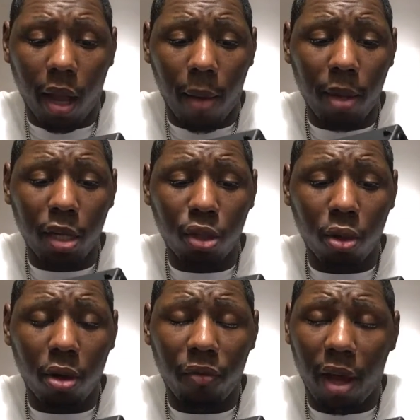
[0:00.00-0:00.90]
I'm not
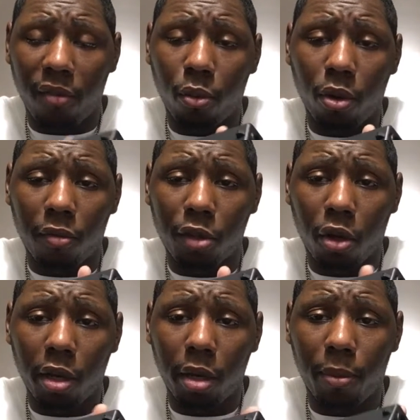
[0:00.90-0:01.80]
sure if I ever went off
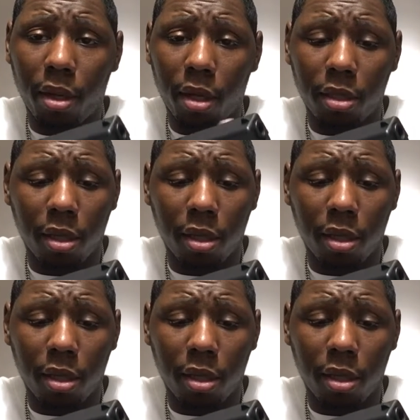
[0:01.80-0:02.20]
target because